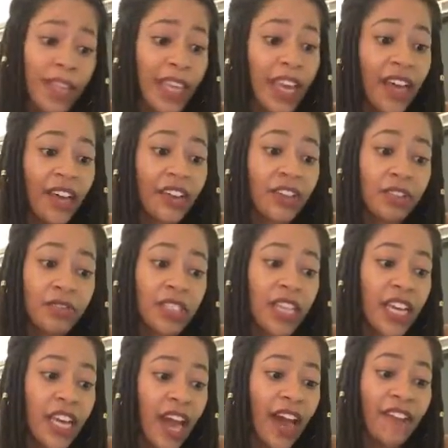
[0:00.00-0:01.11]
yeah, you
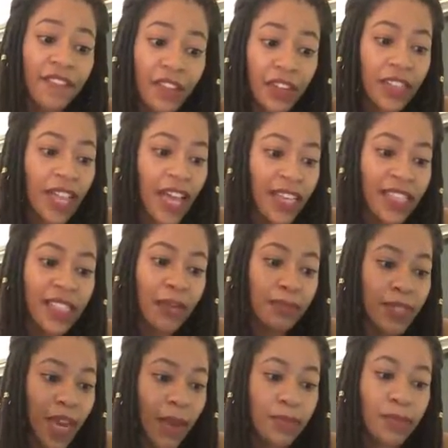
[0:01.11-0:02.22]
said, I feel like
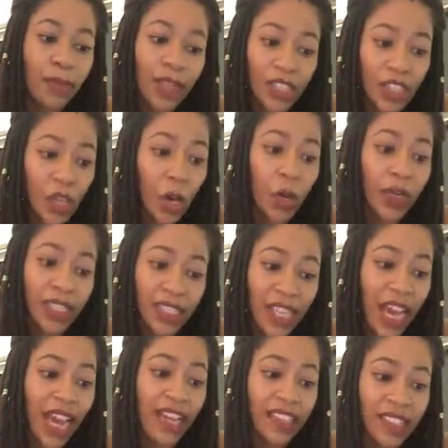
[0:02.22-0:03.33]
sometimes my soul is
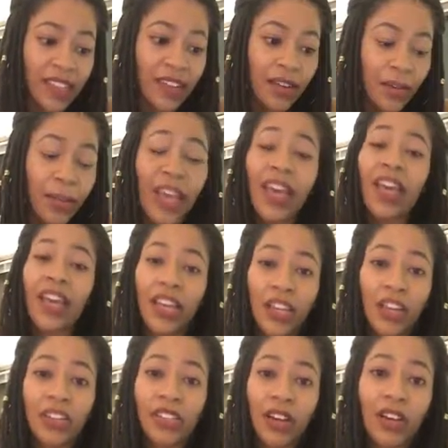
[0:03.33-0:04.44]
tied to him.
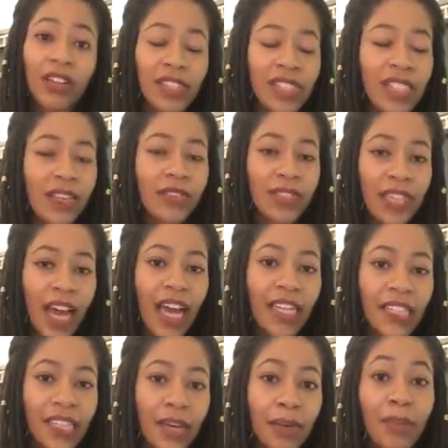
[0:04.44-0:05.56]
Your soul is still
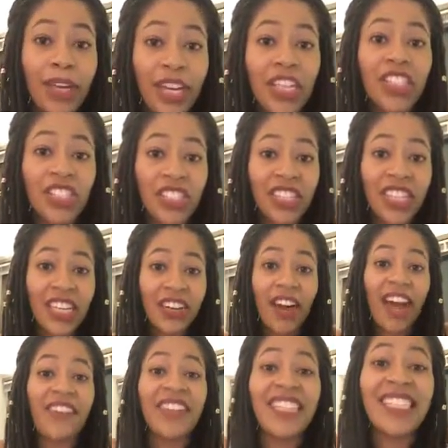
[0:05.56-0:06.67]
tied to him because you're still
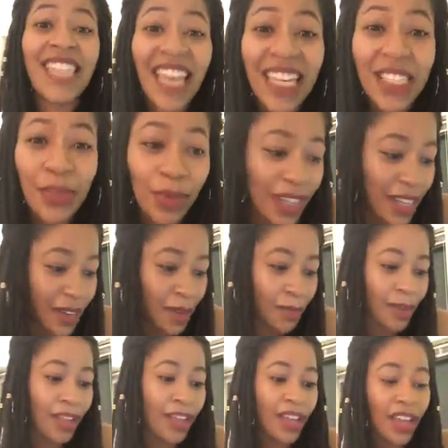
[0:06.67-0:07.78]
having sex with
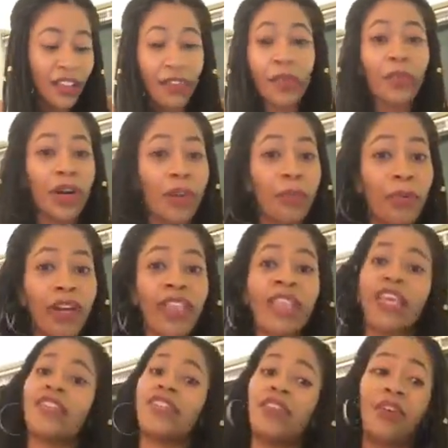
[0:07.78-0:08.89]
him. If you want to break
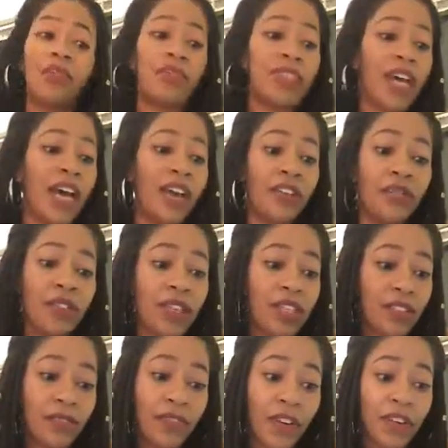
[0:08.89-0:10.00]
that soul tie, you
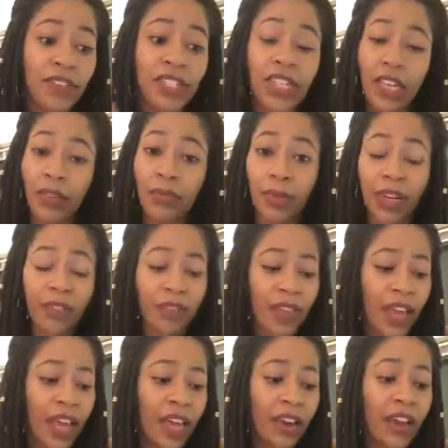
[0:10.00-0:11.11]
need to first get rid of
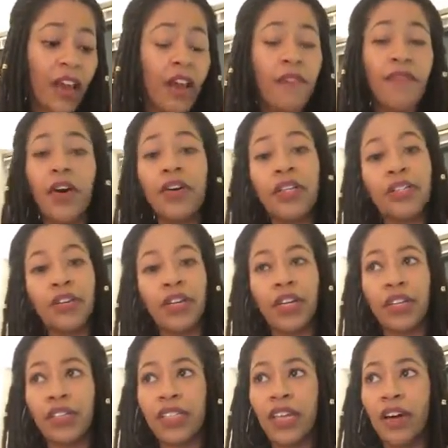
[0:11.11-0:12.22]
that, focus on
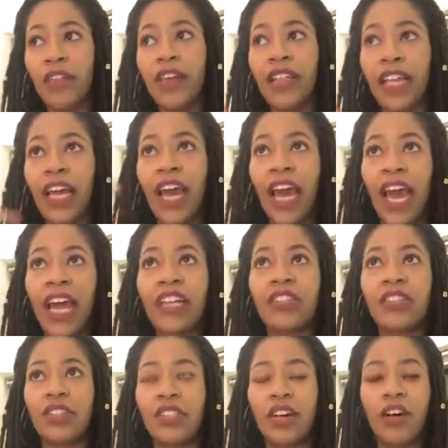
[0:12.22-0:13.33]
yourself, and then ask
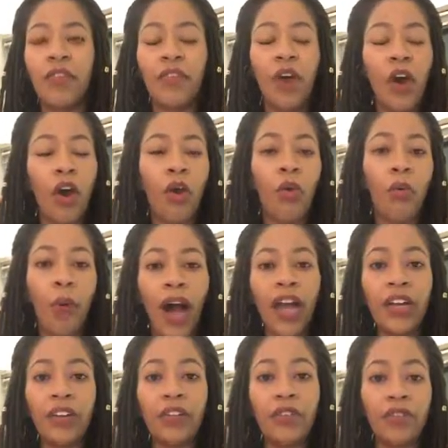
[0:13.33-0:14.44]
yourself,
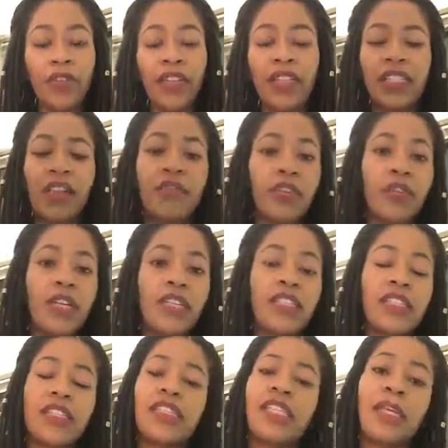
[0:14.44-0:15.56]
why do you feel as if you need
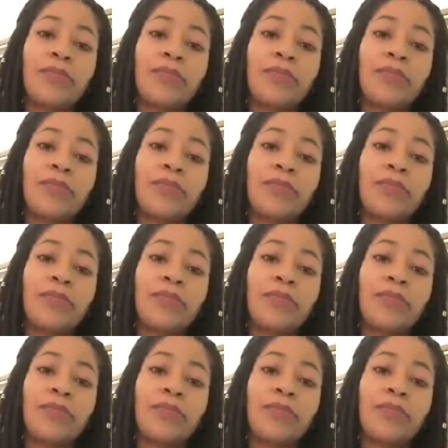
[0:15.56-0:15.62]
to